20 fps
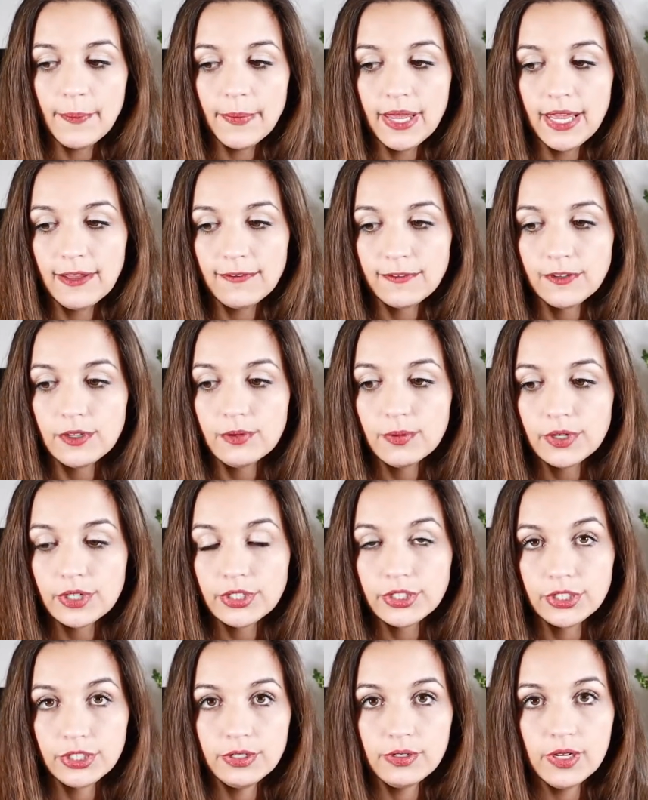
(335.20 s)
If you are
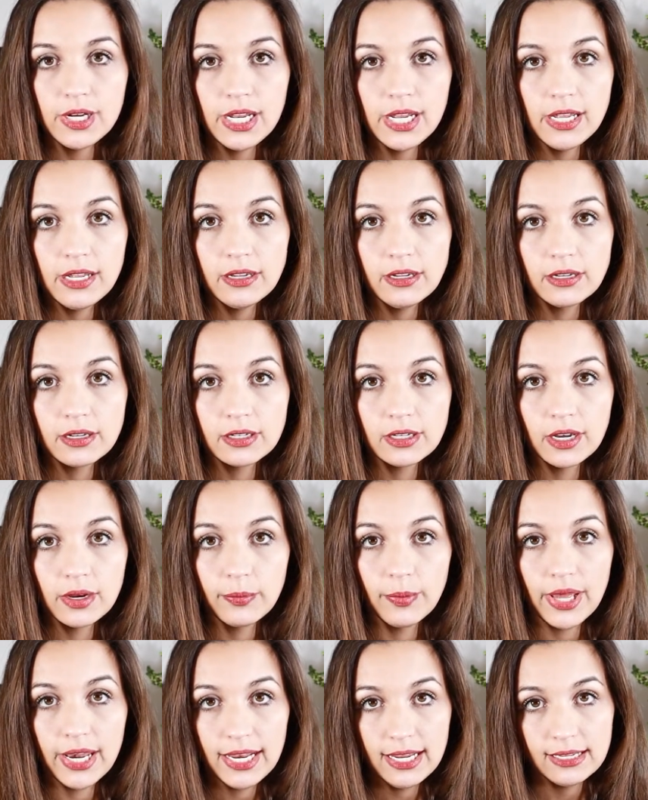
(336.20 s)
shooting
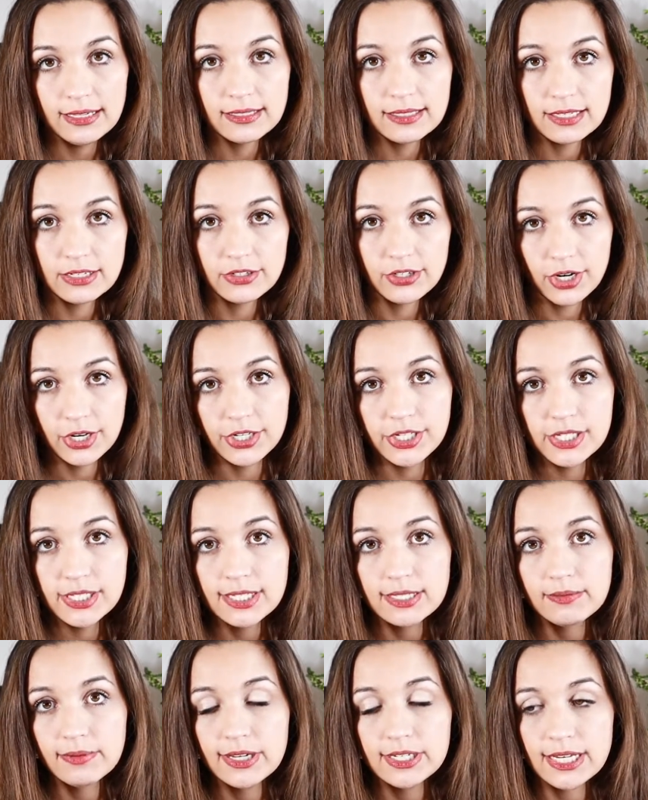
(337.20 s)
weddings and charging
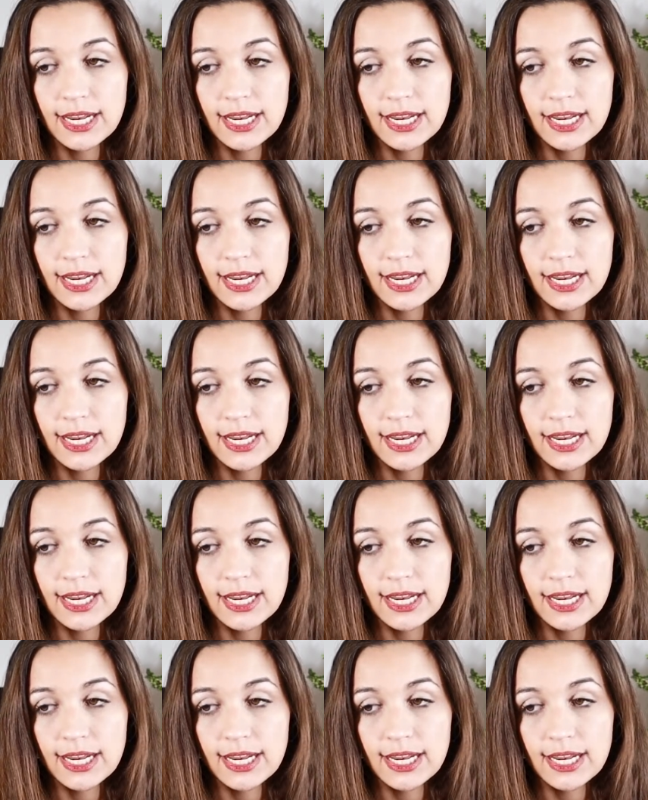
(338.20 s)
this much,